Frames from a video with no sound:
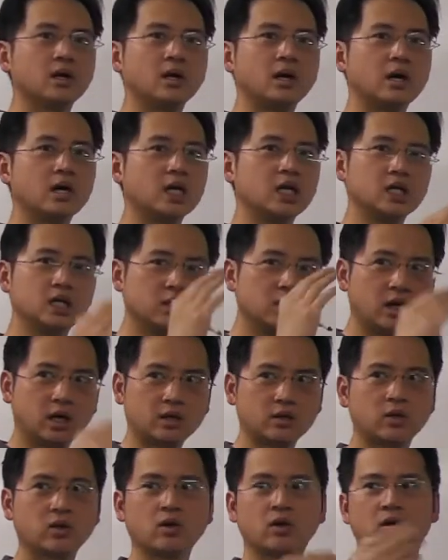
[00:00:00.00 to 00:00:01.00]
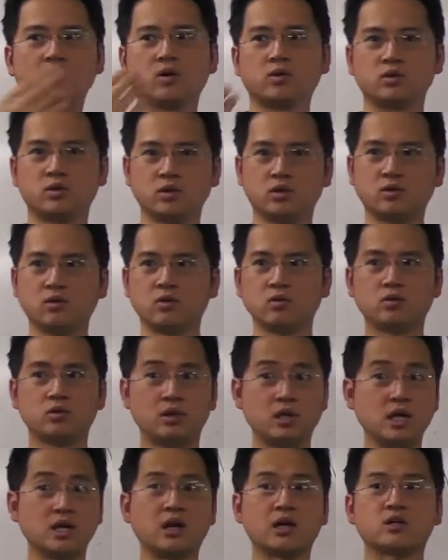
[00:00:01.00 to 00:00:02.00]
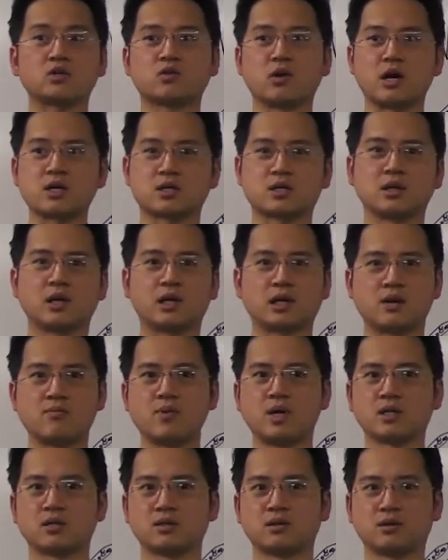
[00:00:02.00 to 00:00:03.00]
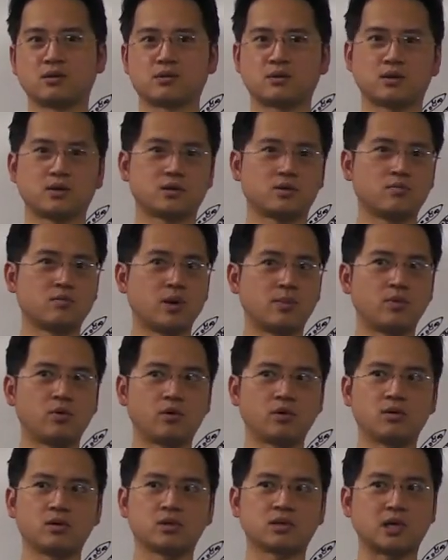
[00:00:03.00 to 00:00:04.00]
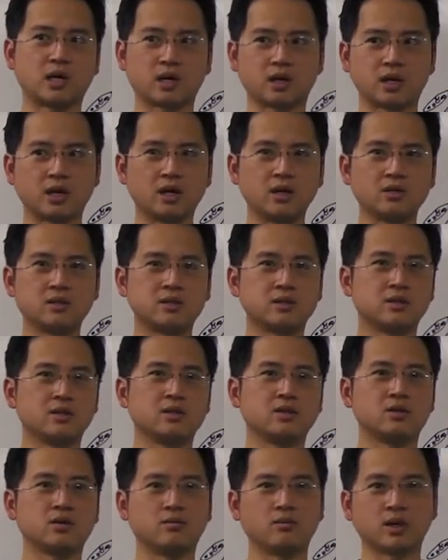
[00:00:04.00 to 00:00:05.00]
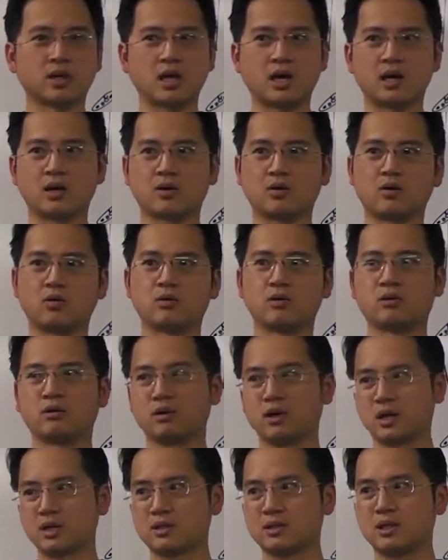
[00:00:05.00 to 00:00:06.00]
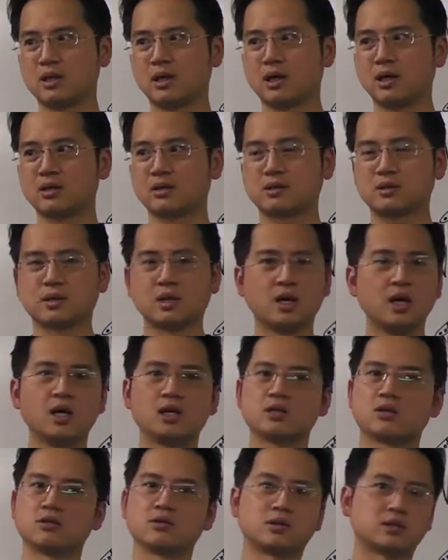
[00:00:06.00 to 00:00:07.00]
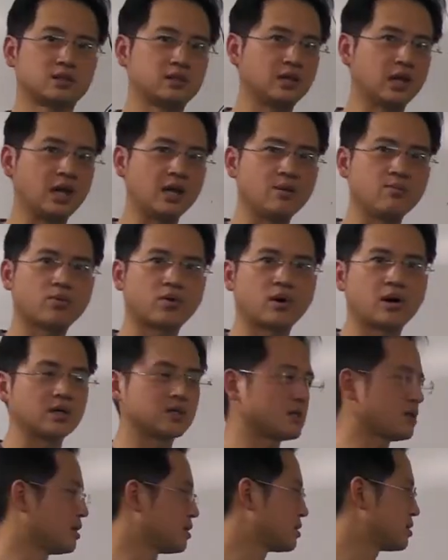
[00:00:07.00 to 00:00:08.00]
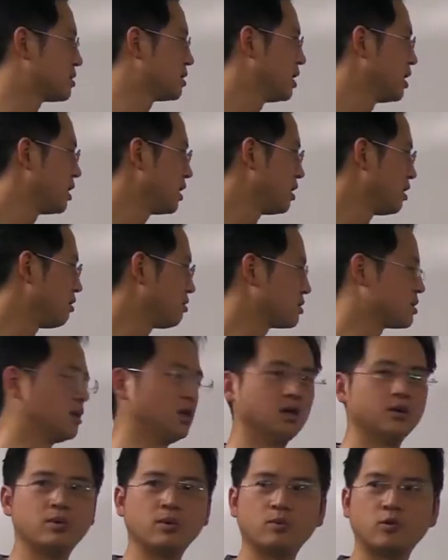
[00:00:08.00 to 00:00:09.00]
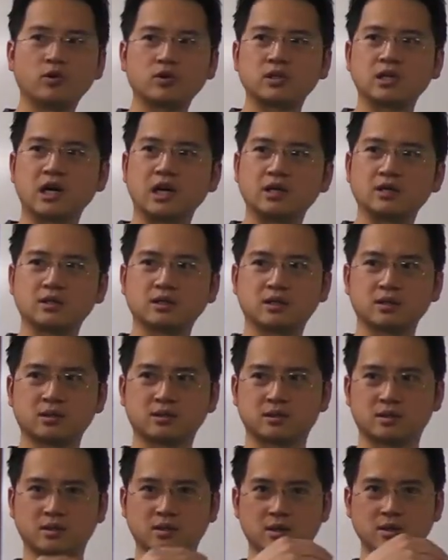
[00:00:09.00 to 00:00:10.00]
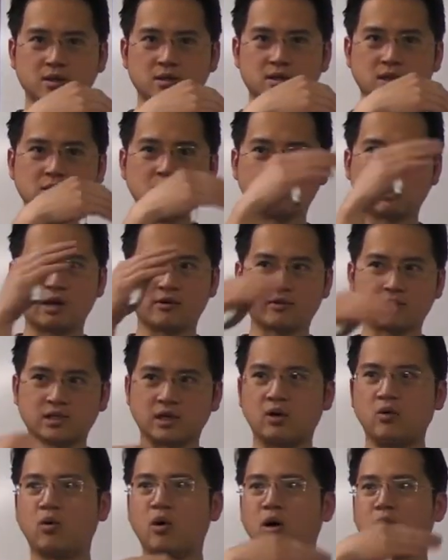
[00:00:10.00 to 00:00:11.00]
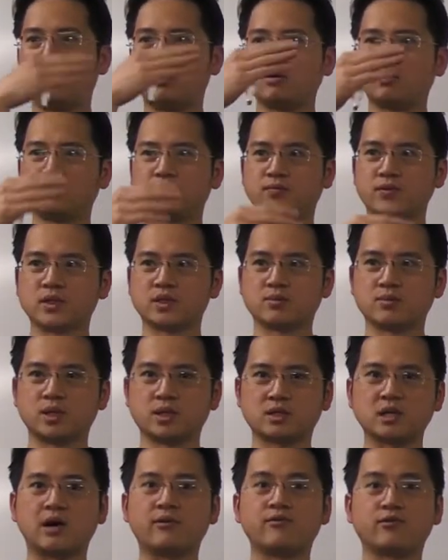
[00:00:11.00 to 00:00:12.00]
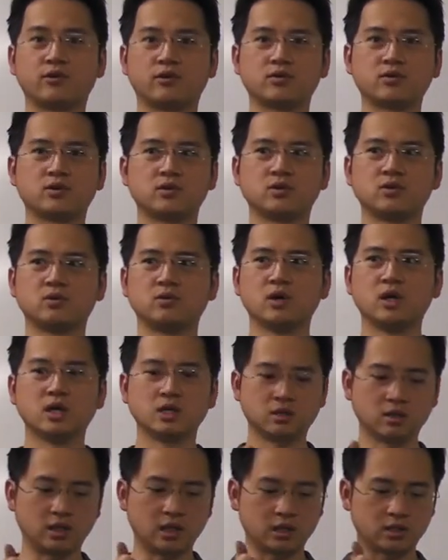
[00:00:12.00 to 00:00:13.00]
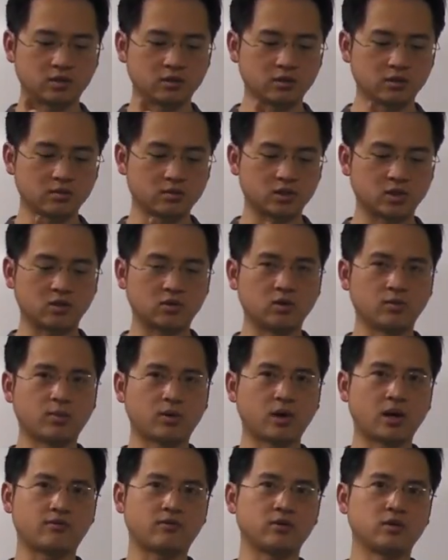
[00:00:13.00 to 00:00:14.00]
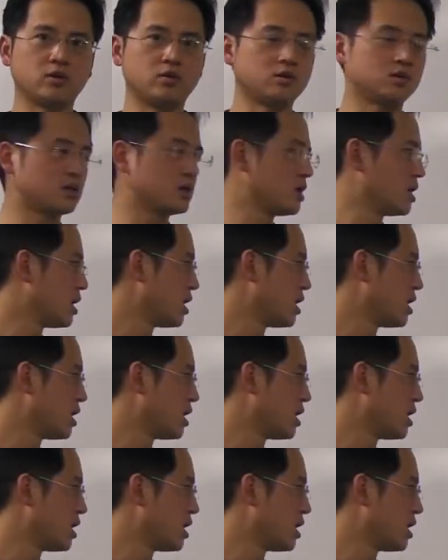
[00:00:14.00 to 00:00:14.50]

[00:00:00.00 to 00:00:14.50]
and then you do DNA extraction like I mentioned yesterday. So remember the sonication or the mechanical or the SES. So it's the same process. Here is a little bit more challenging because these E. coli have cell wall. It's a bit tougher to get to them. So you probably have to use